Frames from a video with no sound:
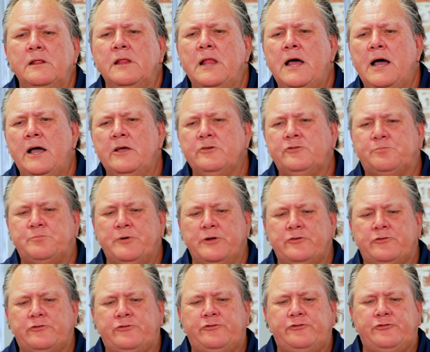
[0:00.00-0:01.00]
last,
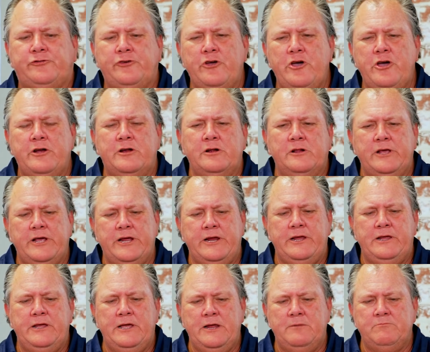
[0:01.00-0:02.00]
but
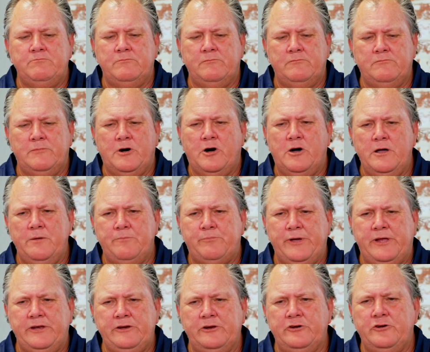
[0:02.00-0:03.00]
certainly in my
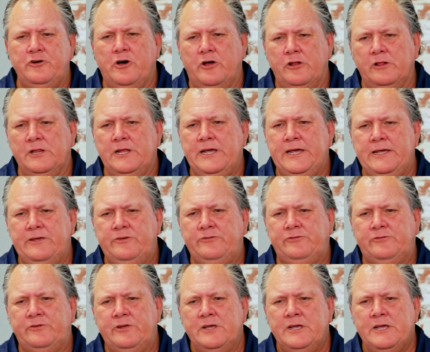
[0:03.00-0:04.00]
opinion, not
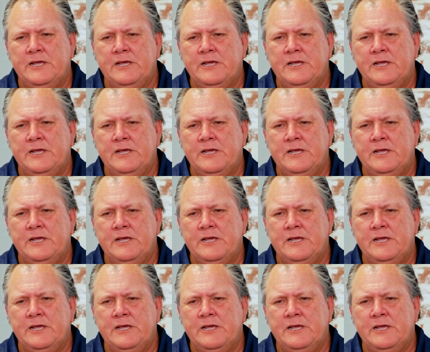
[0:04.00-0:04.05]
least,